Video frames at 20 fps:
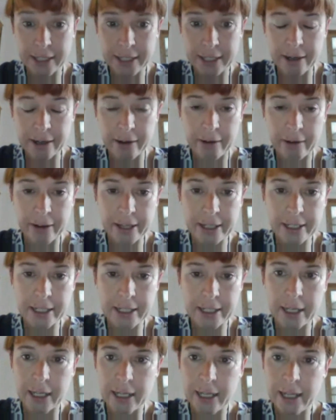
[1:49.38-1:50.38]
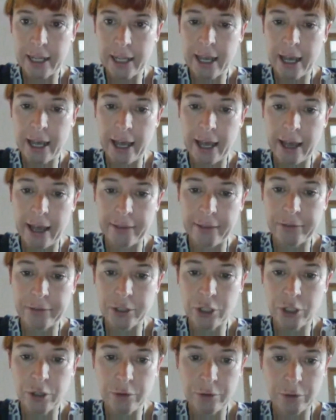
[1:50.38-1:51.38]
the study guide,
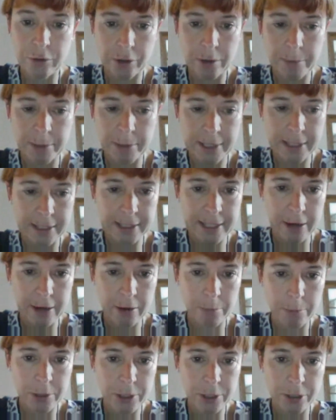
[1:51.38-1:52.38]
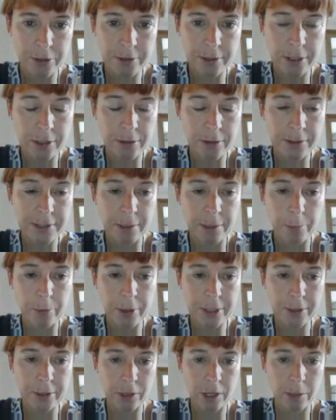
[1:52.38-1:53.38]
and the 2 documents that Sarah produced, the 2
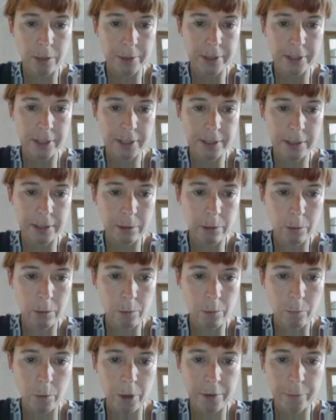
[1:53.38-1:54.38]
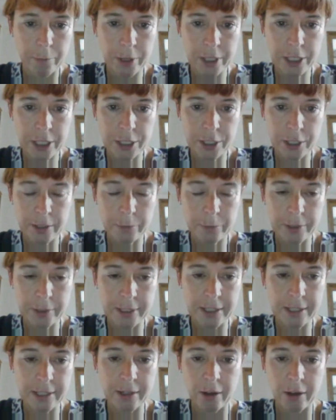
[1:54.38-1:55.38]
summary documents, one of which
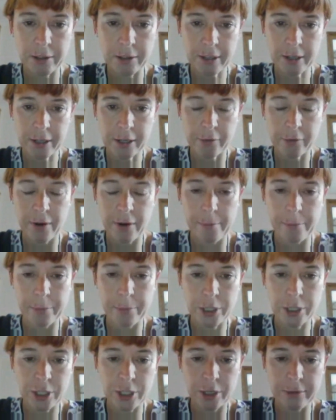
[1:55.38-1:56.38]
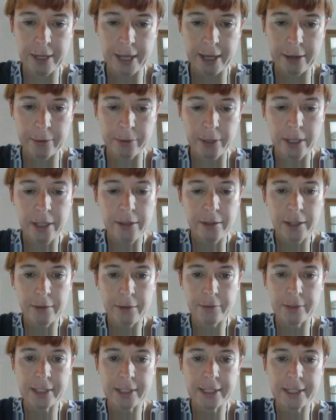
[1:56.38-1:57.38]
was the star diagram, which showed how the
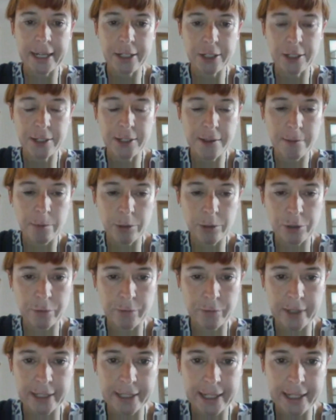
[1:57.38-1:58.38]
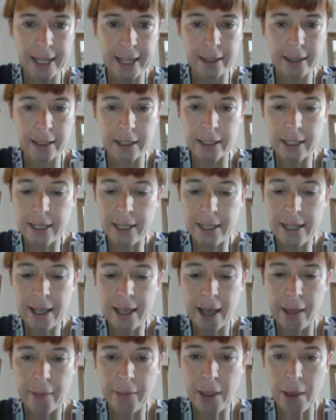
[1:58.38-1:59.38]
different stages of the module fit together,
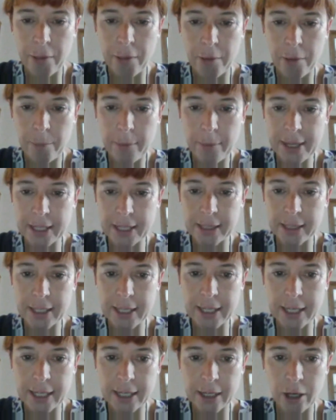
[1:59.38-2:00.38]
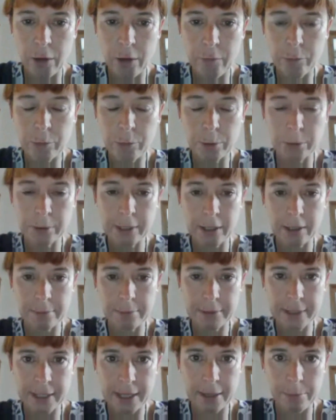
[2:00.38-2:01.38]
and the other being the overall
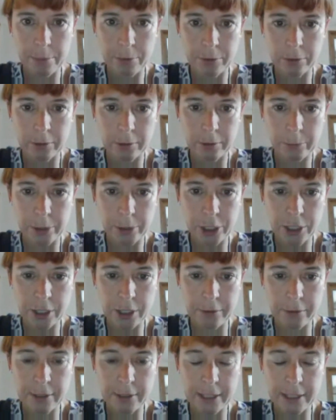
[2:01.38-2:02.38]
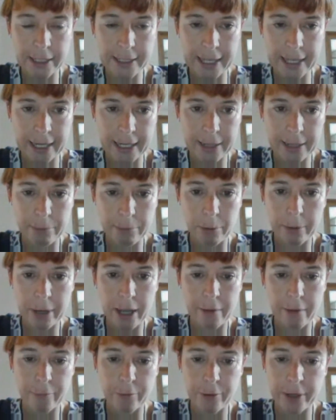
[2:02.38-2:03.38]
timetable, which showed exactly what we're
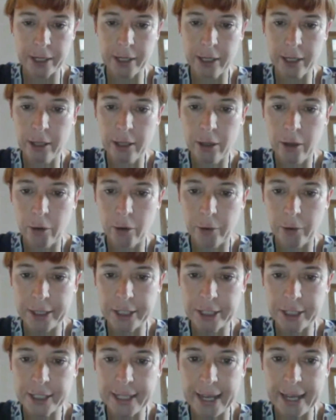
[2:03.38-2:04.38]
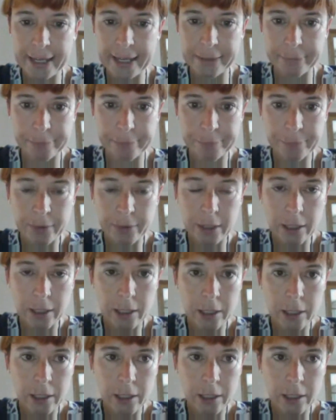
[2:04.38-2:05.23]
covering on each day.